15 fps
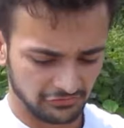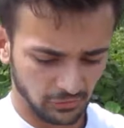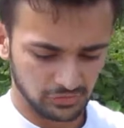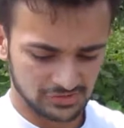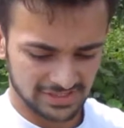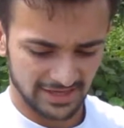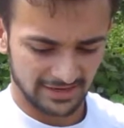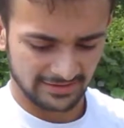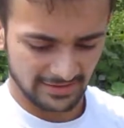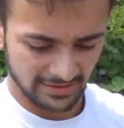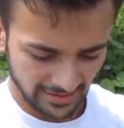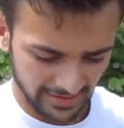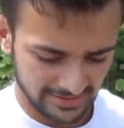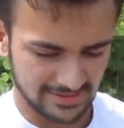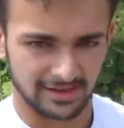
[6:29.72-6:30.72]
410
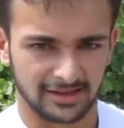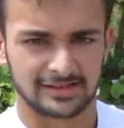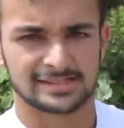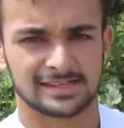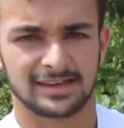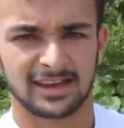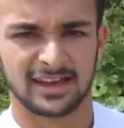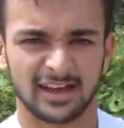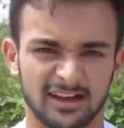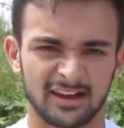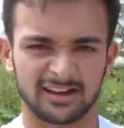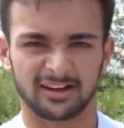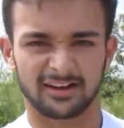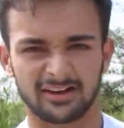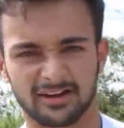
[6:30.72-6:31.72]
SX
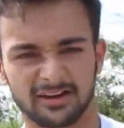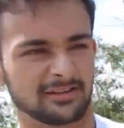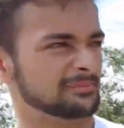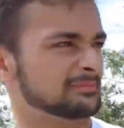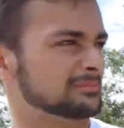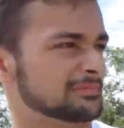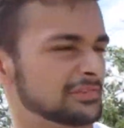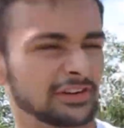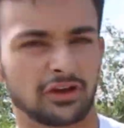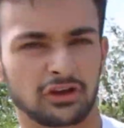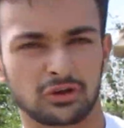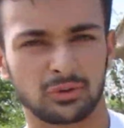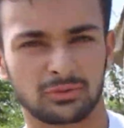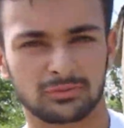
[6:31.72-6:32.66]
um, video